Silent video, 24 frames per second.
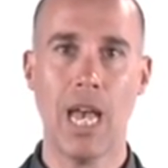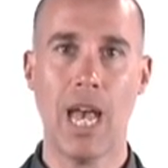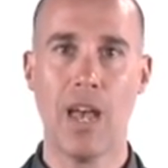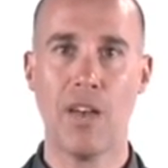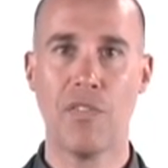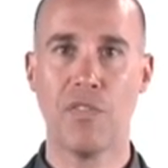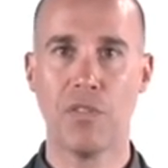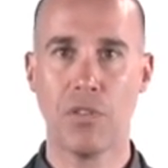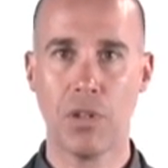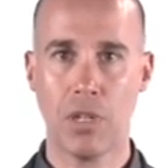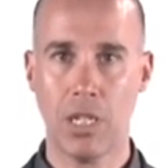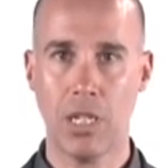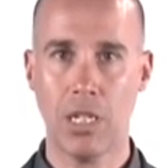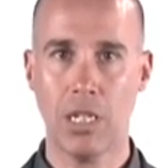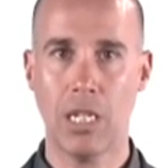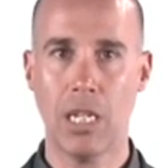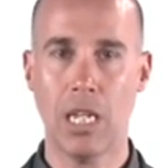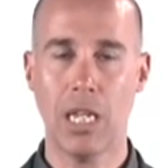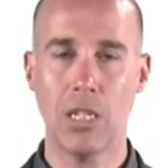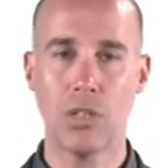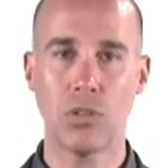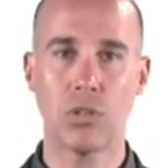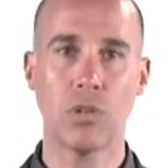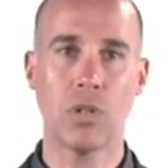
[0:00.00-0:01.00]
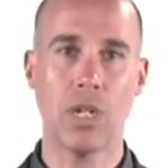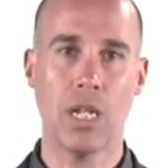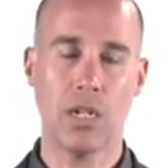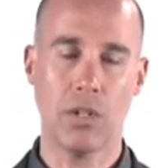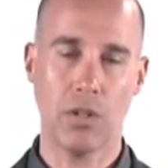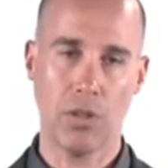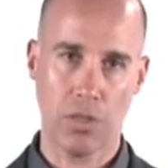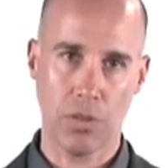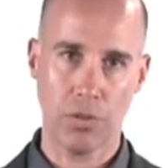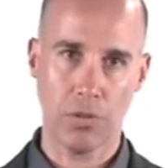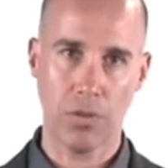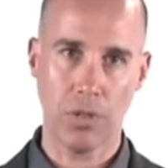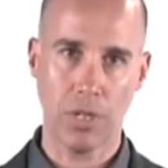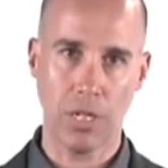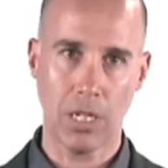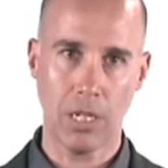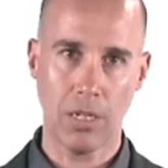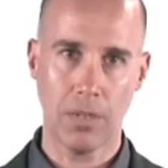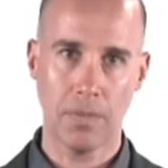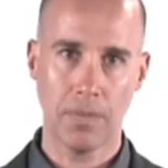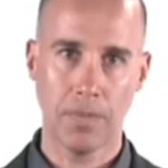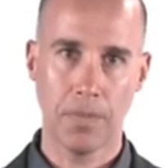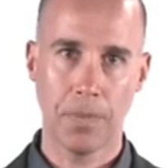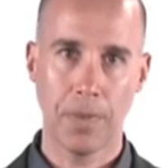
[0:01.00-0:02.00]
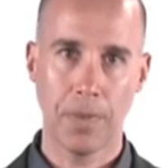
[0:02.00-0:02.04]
African Internet Authority.